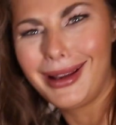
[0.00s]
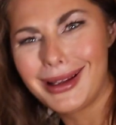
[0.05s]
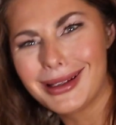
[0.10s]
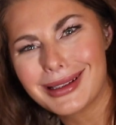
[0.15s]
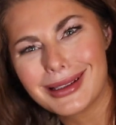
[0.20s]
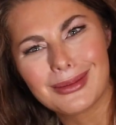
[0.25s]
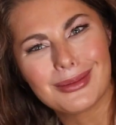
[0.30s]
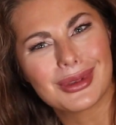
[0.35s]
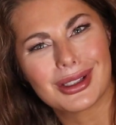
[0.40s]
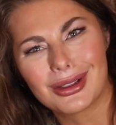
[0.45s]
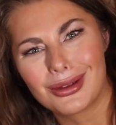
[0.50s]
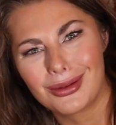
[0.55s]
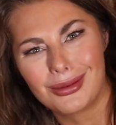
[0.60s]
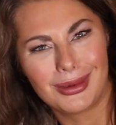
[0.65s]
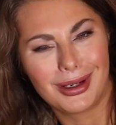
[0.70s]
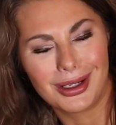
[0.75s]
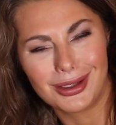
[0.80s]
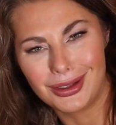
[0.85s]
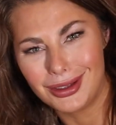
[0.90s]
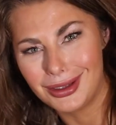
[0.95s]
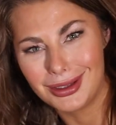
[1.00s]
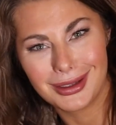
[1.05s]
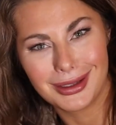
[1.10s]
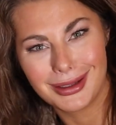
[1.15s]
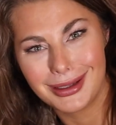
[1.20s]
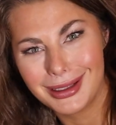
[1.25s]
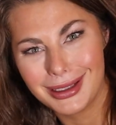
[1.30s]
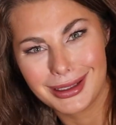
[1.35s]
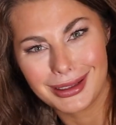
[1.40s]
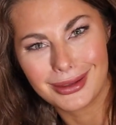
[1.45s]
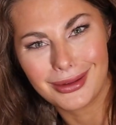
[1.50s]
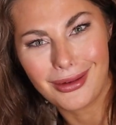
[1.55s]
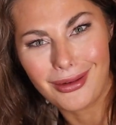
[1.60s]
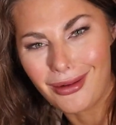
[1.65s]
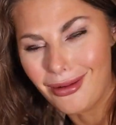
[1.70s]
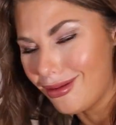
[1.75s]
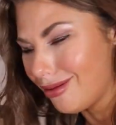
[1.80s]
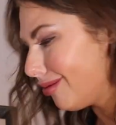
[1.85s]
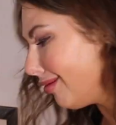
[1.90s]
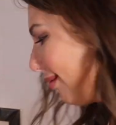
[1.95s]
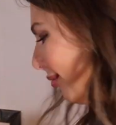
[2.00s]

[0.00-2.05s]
add some Sriracha to this girl,